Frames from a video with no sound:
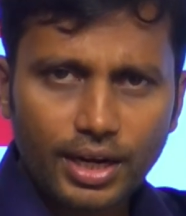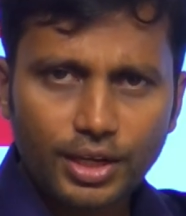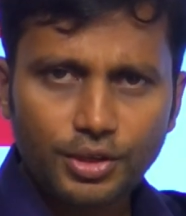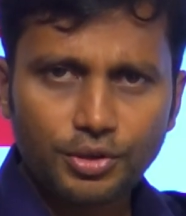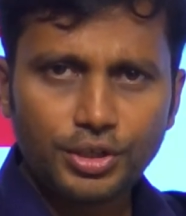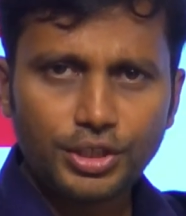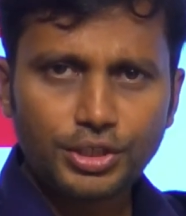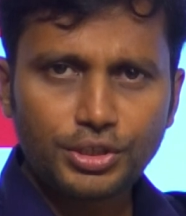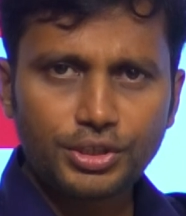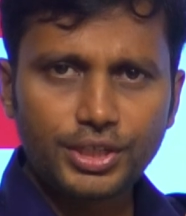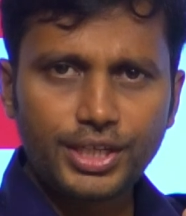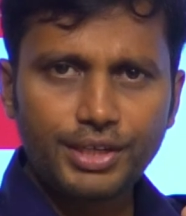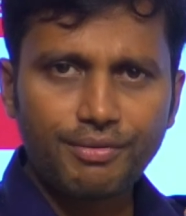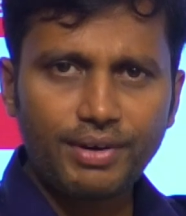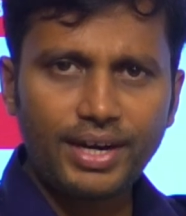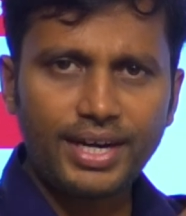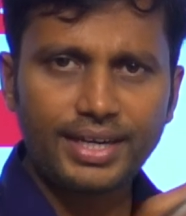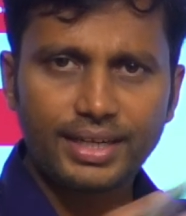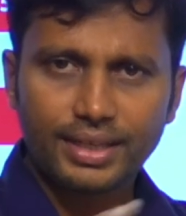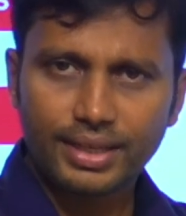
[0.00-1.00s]
you need to
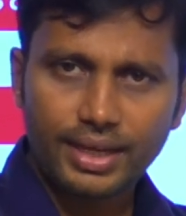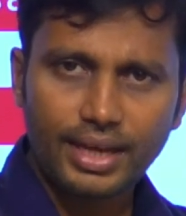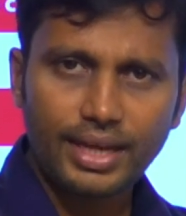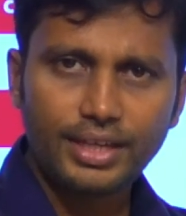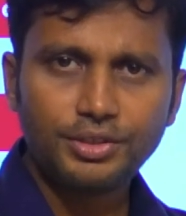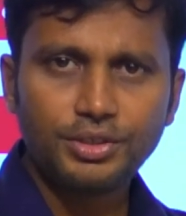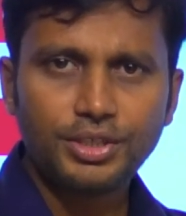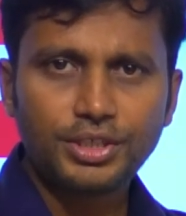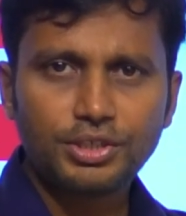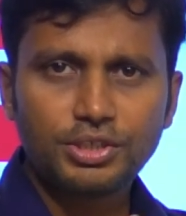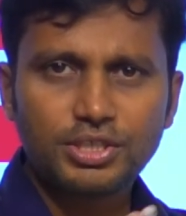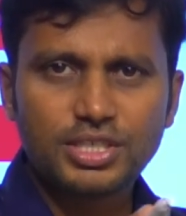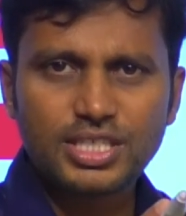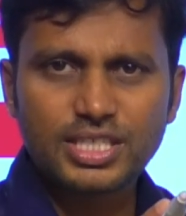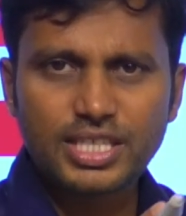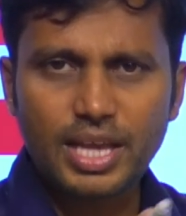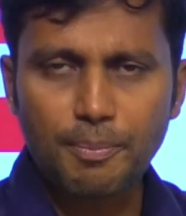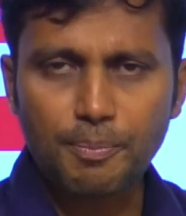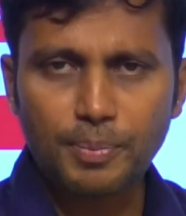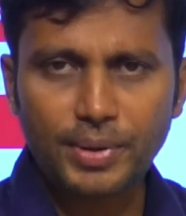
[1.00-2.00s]
divide you need to
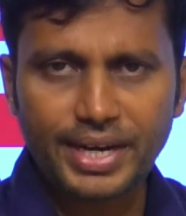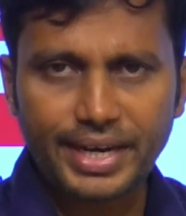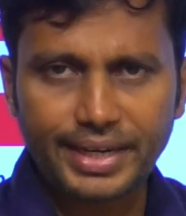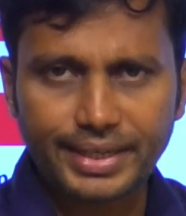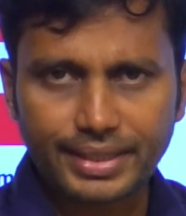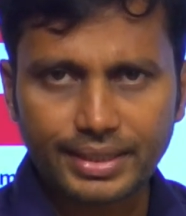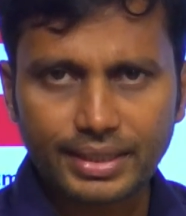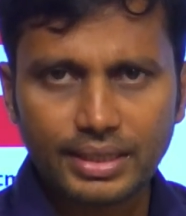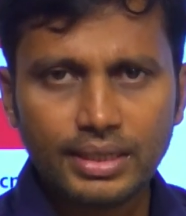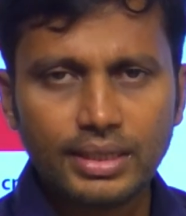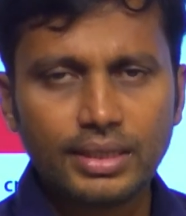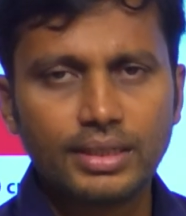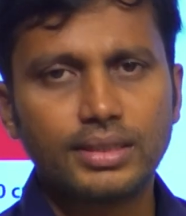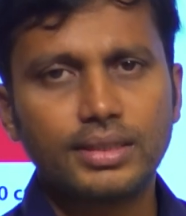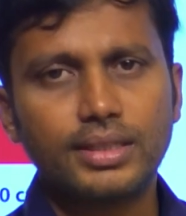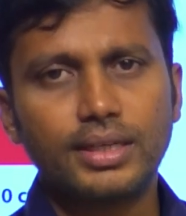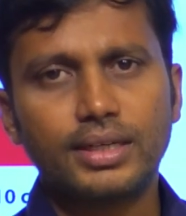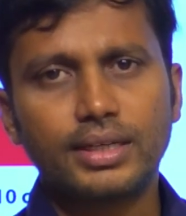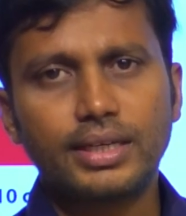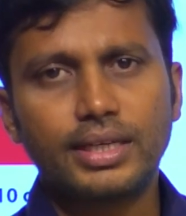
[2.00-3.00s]
separate
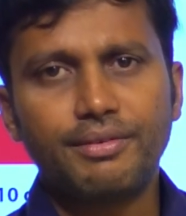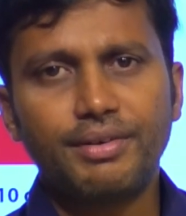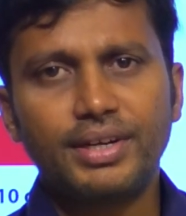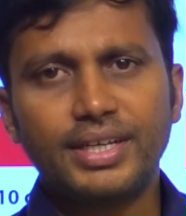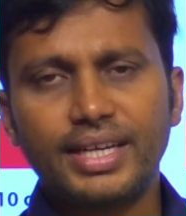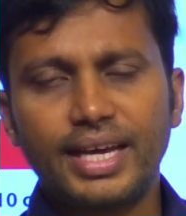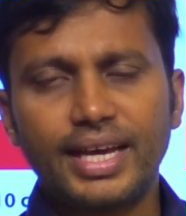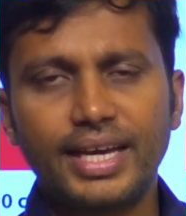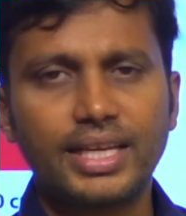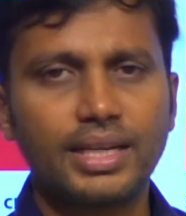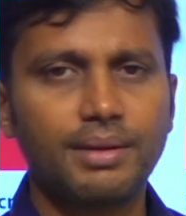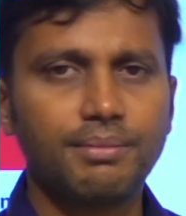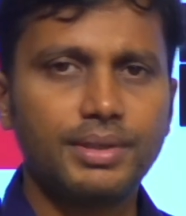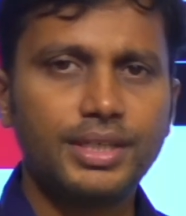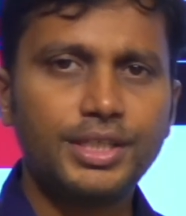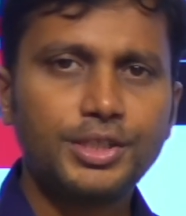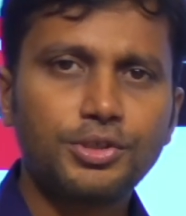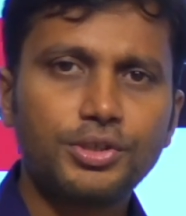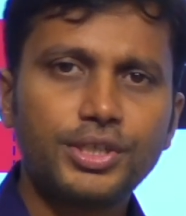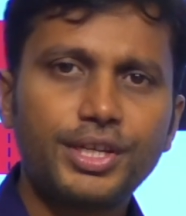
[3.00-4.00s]
the given diagram
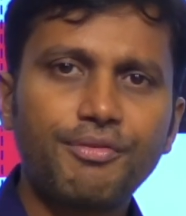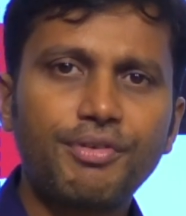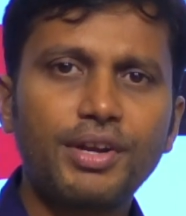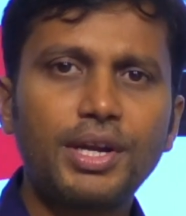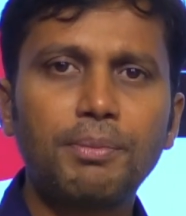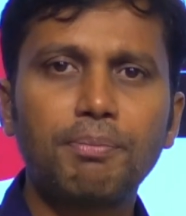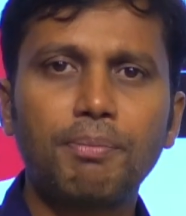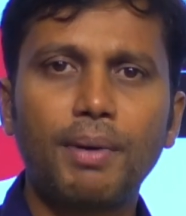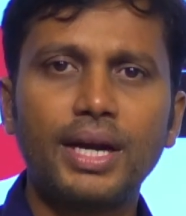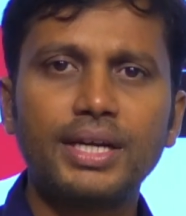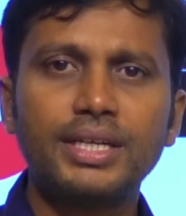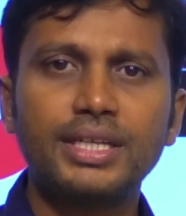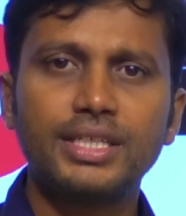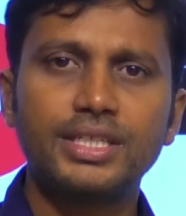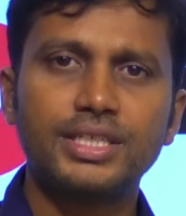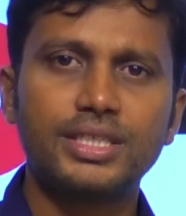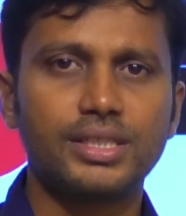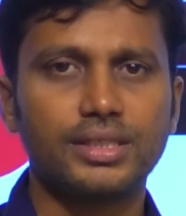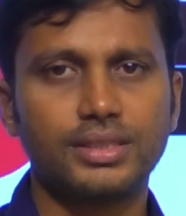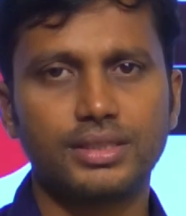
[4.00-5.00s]
into different
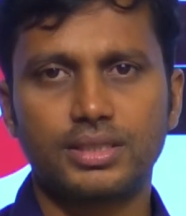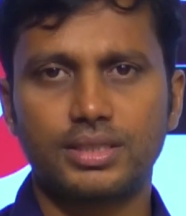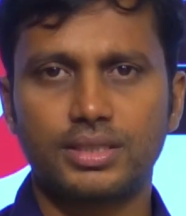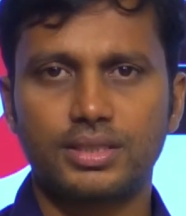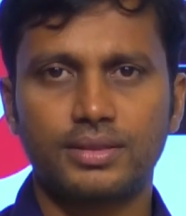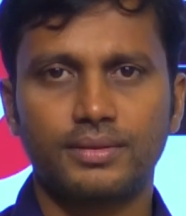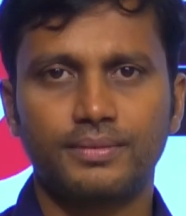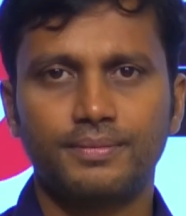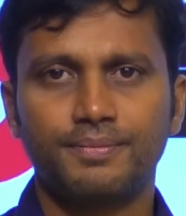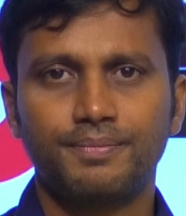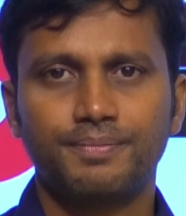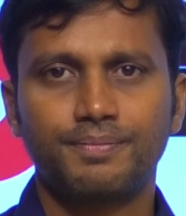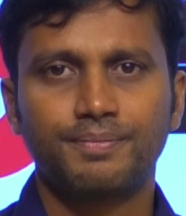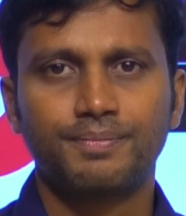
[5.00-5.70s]
partitions